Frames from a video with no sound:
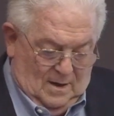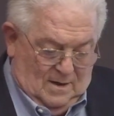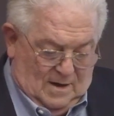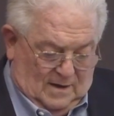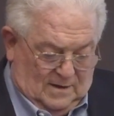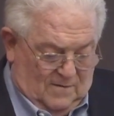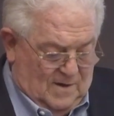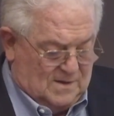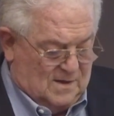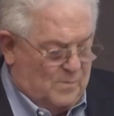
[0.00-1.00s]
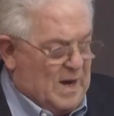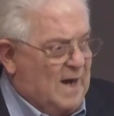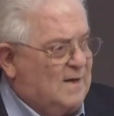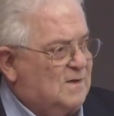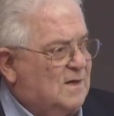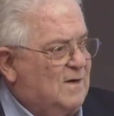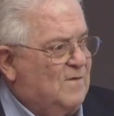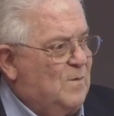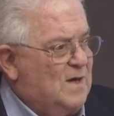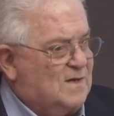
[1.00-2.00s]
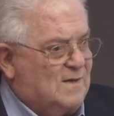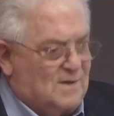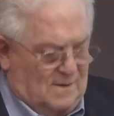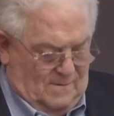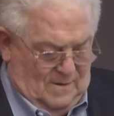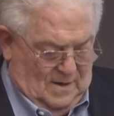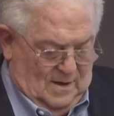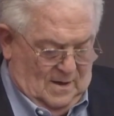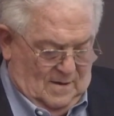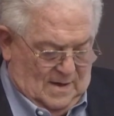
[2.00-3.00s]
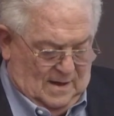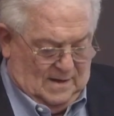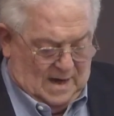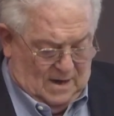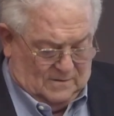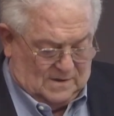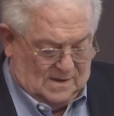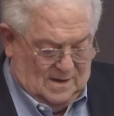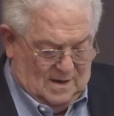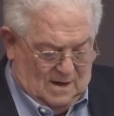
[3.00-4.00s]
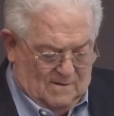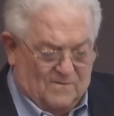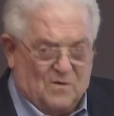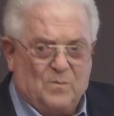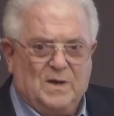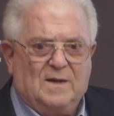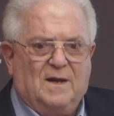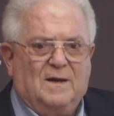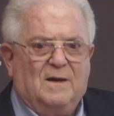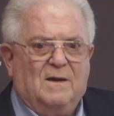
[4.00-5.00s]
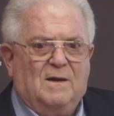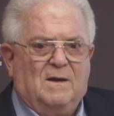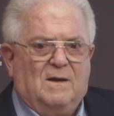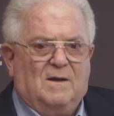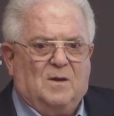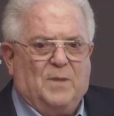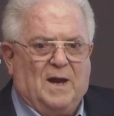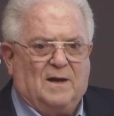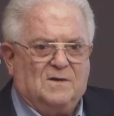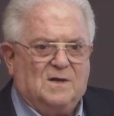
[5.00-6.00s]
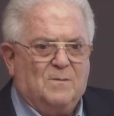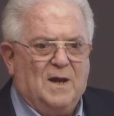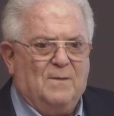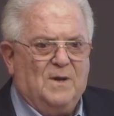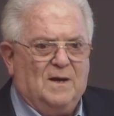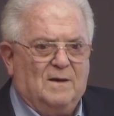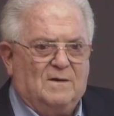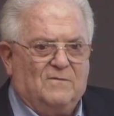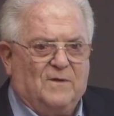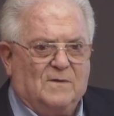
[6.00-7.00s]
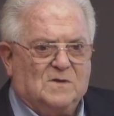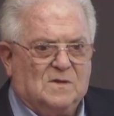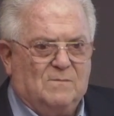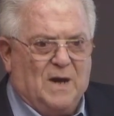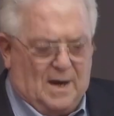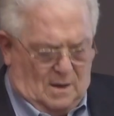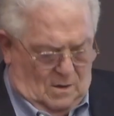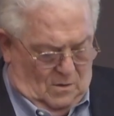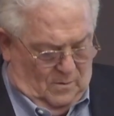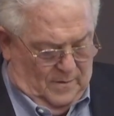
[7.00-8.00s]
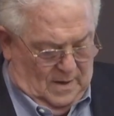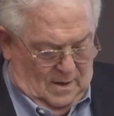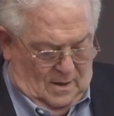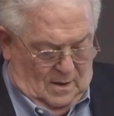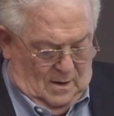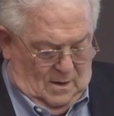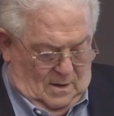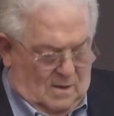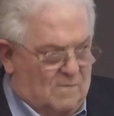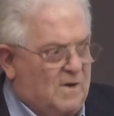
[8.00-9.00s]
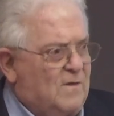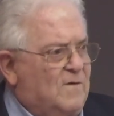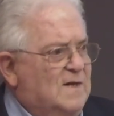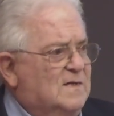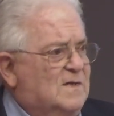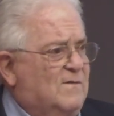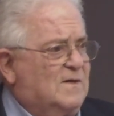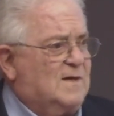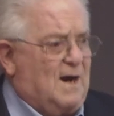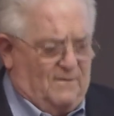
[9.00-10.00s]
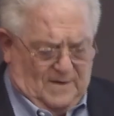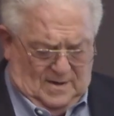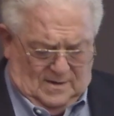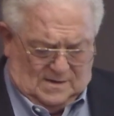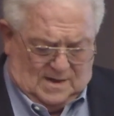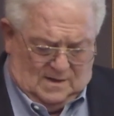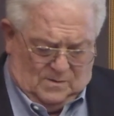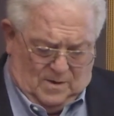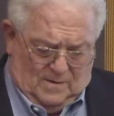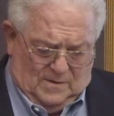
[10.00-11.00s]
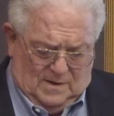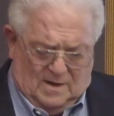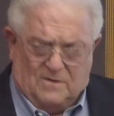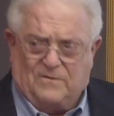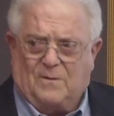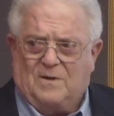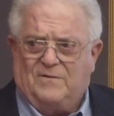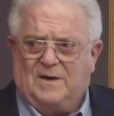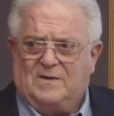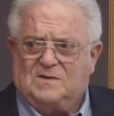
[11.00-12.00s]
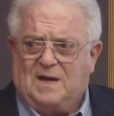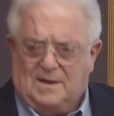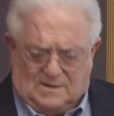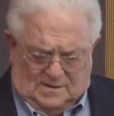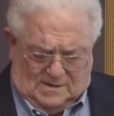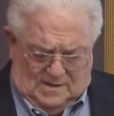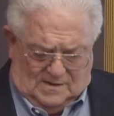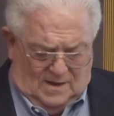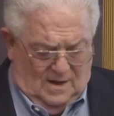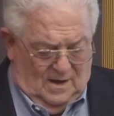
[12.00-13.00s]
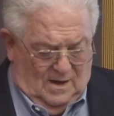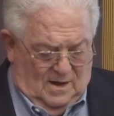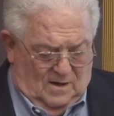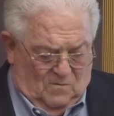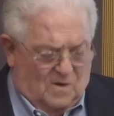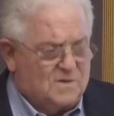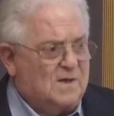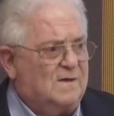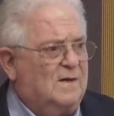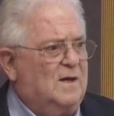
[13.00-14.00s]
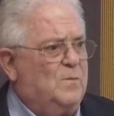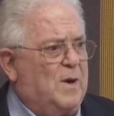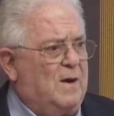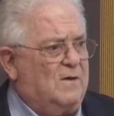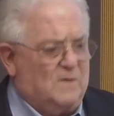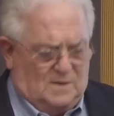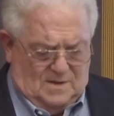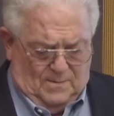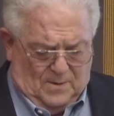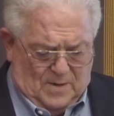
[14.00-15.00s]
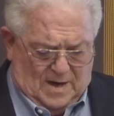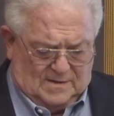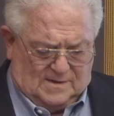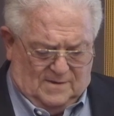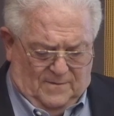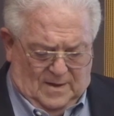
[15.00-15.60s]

not the original packaging of the message, that counts, however appealing the packaging may be to folks back home. One of the reasons for staffing the State Department and other foreign affairs agencies in Washington, in part with diplomats,